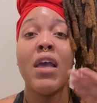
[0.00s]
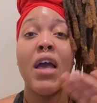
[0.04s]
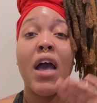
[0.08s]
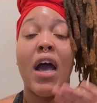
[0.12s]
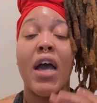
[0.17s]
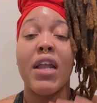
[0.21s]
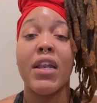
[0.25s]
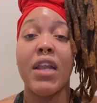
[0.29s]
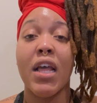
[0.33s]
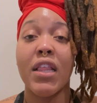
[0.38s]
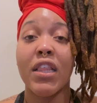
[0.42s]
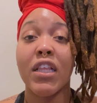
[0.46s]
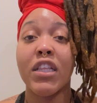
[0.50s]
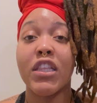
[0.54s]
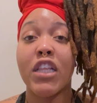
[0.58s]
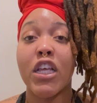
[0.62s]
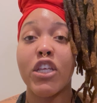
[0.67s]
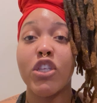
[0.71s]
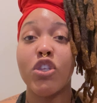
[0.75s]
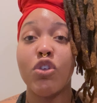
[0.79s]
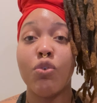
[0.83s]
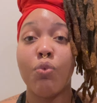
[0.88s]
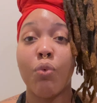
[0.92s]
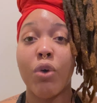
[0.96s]
Another
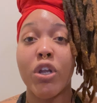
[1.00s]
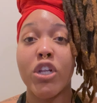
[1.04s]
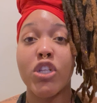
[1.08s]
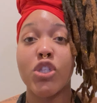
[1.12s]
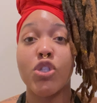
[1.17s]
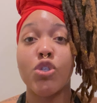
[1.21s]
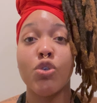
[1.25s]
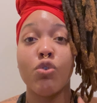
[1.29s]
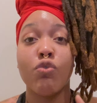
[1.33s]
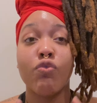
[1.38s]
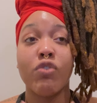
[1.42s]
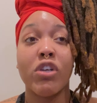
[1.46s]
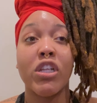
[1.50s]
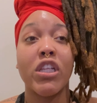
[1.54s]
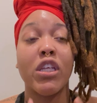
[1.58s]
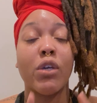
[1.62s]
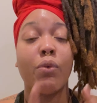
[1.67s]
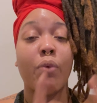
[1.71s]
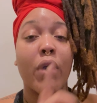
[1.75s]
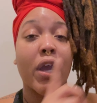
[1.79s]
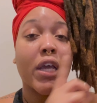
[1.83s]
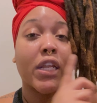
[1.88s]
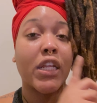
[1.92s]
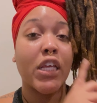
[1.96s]
thing you want to do really
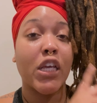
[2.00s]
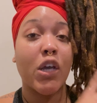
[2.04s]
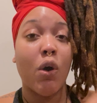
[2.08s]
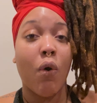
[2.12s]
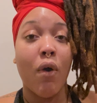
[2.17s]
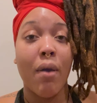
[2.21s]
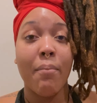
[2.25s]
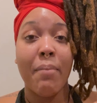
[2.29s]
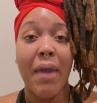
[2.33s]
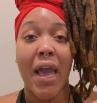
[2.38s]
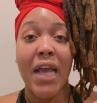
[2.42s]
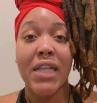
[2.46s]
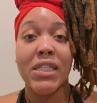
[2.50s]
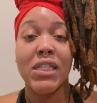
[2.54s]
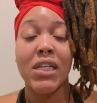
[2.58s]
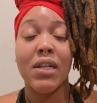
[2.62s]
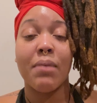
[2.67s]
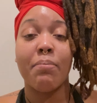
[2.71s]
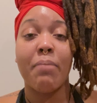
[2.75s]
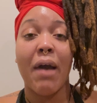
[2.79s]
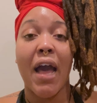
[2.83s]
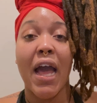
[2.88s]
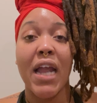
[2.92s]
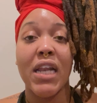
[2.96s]
quickly, going back to
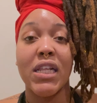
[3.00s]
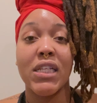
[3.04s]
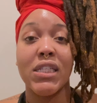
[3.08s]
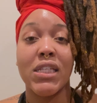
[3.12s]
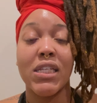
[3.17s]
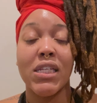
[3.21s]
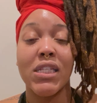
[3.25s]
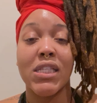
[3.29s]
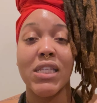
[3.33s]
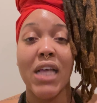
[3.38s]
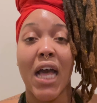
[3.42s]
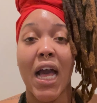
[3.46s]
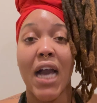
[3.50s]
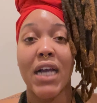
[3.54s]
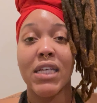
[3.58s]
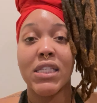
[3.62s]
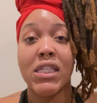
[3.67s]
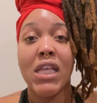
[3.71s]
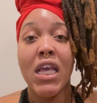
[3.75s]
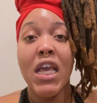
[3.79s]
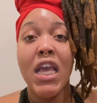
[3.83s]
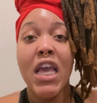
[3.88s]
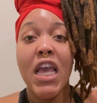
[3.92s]
the body detox,